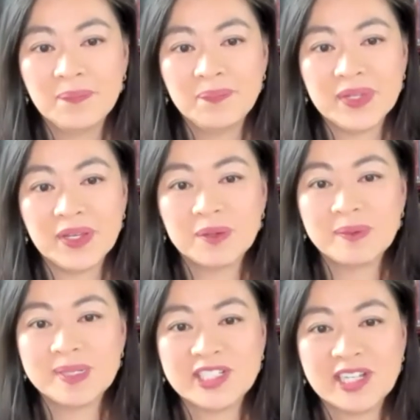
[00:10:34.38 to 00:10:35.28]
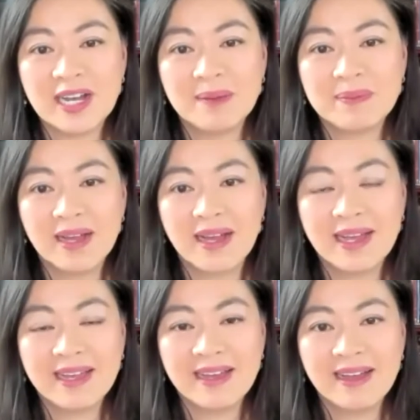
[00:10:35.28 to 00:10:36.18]
Naomi Shihab
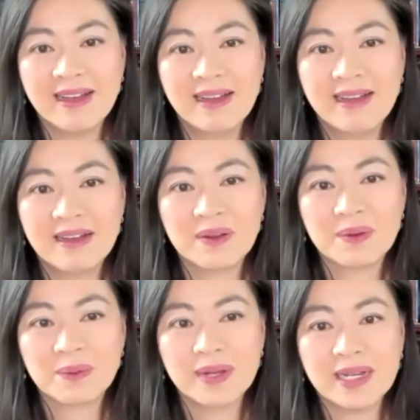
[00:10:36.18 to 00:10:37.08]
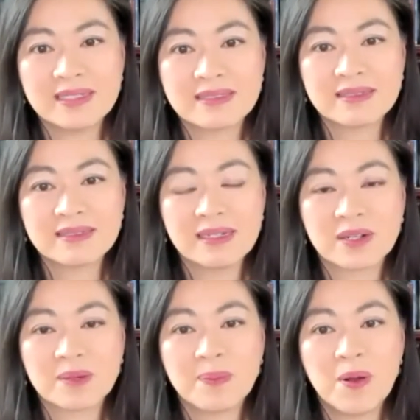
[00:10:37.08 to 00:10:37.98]
Nye writes in
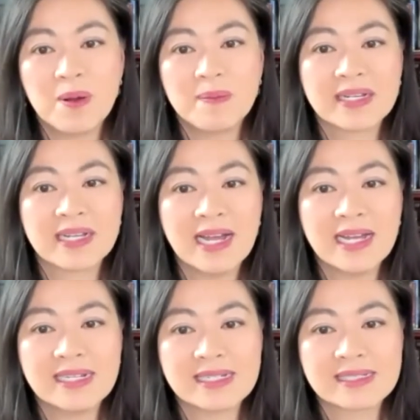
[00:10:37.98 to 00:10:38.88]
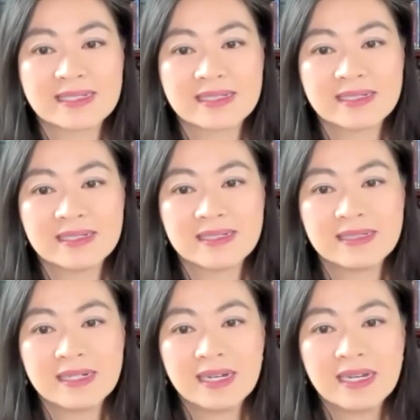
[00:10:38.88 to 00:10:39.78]
her poem on kindness
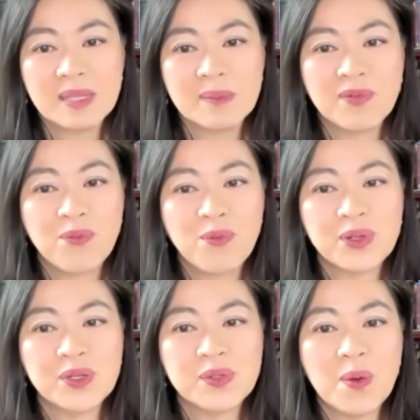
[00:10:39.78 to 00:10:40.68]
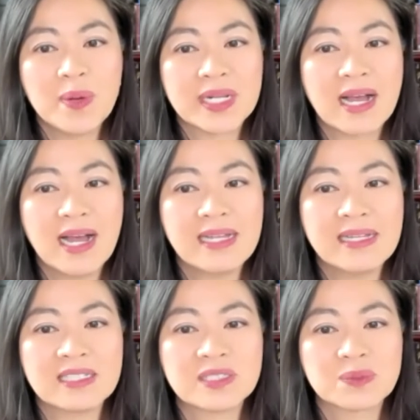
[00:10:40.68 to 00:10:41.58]
that before you know what
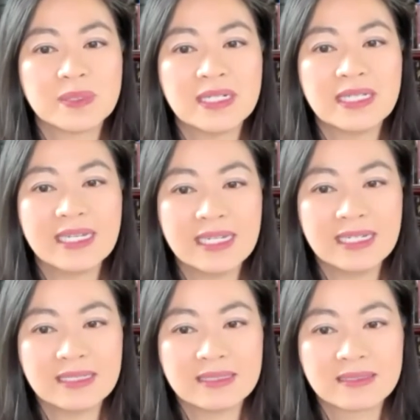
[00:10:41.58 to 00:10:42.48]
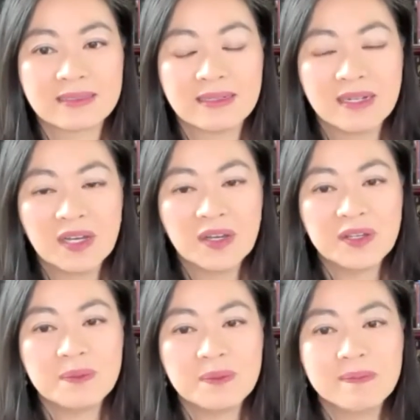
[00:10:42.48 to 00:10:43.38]
kindness really is,
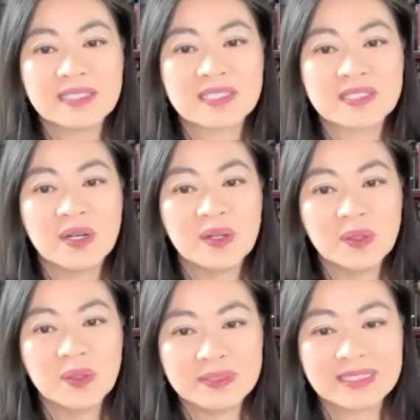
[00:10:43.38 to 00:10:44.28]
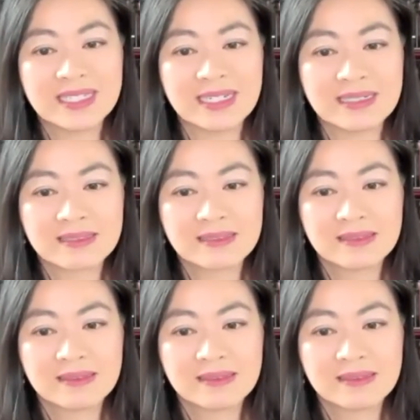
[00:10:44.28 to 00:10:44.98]
you must lose things.